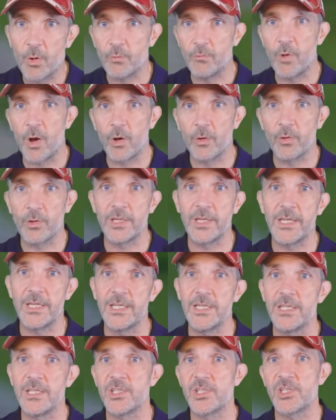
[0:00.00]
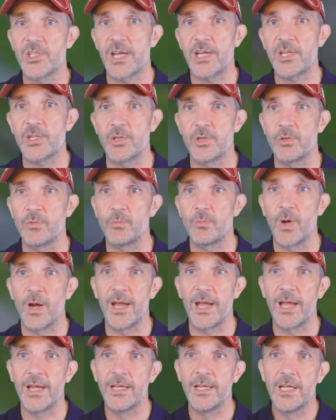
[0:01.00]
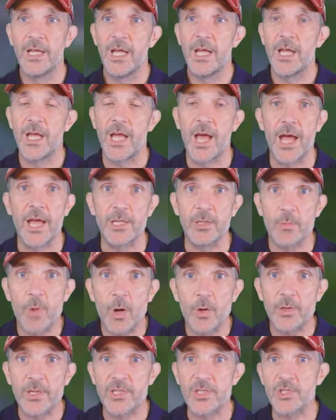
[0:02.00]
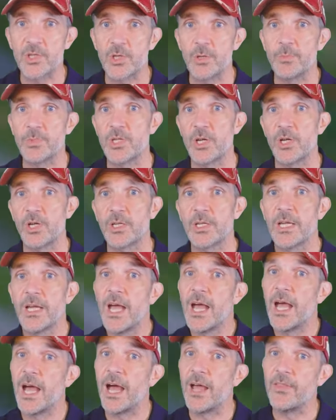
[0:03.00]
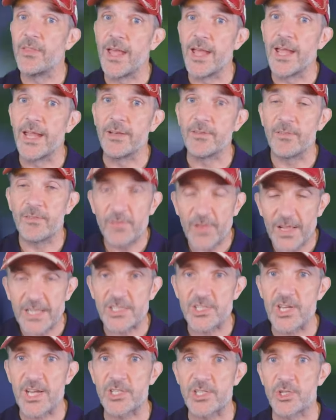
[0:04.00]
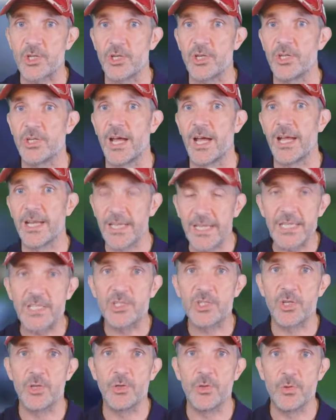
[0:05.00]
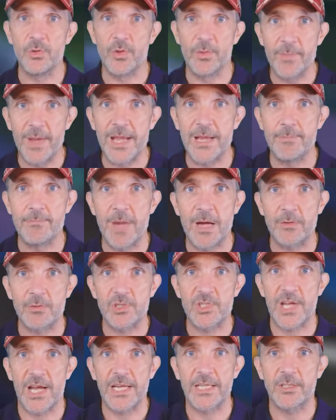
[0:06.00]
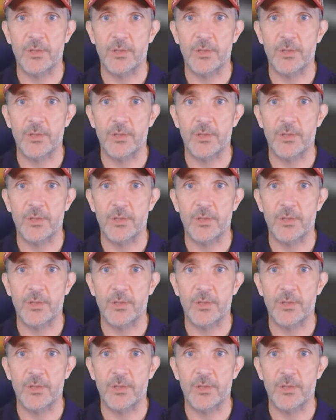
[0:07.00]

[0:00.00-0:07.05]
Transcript: rolling section where you won't get the super tuck, and then flat section and into the main mountainside